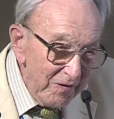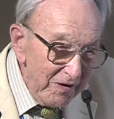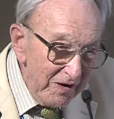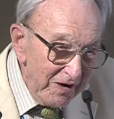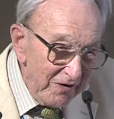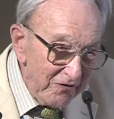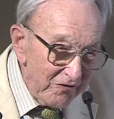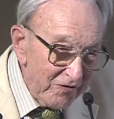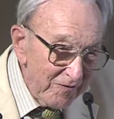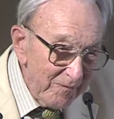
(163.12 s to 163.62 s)

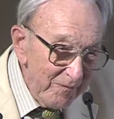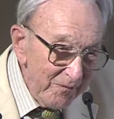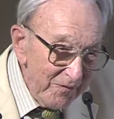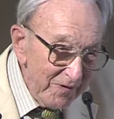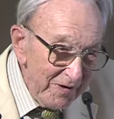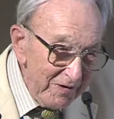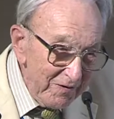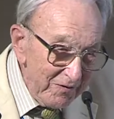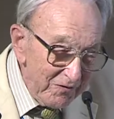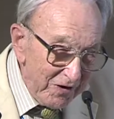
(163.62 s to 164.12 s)
Yes.
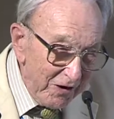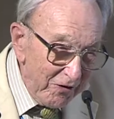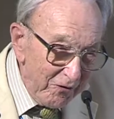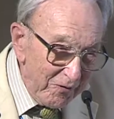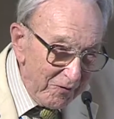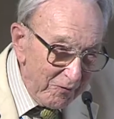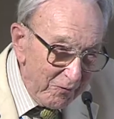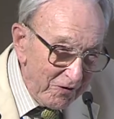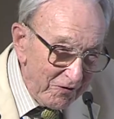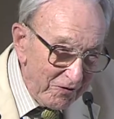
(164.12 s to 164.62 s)
So
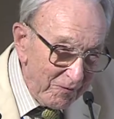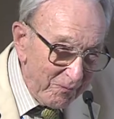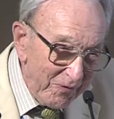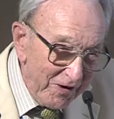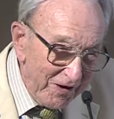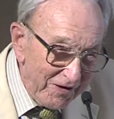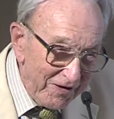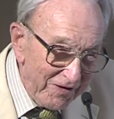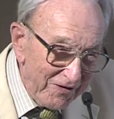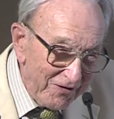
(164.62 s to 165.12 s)
we want to
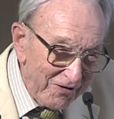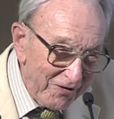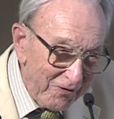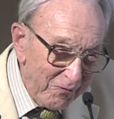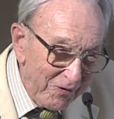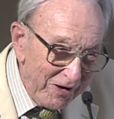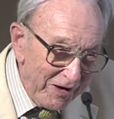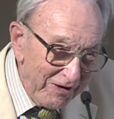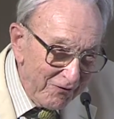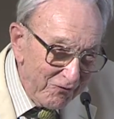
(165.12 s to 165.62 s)
plug into the
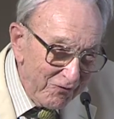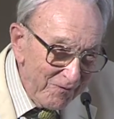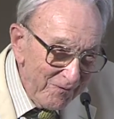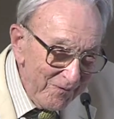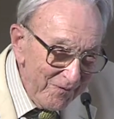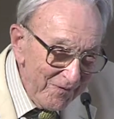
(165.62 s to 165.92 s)
wave.